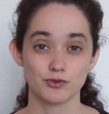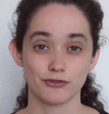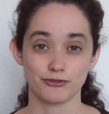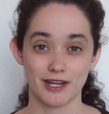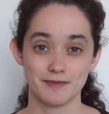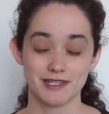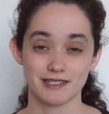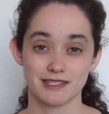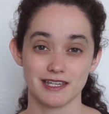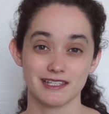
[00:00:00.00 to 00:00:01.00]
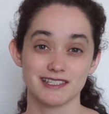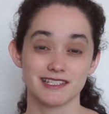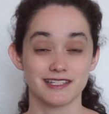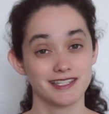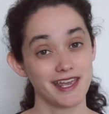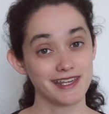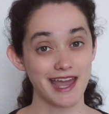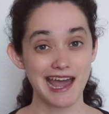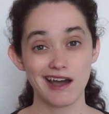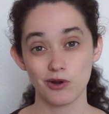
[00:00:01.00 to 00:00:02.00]
were framed as things to
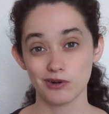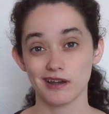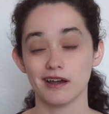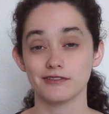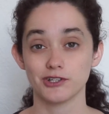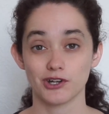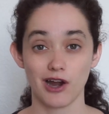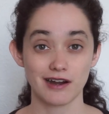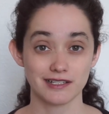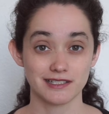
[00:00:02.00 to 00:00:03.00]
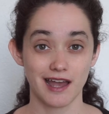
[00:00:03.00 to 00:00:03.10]
take out of your current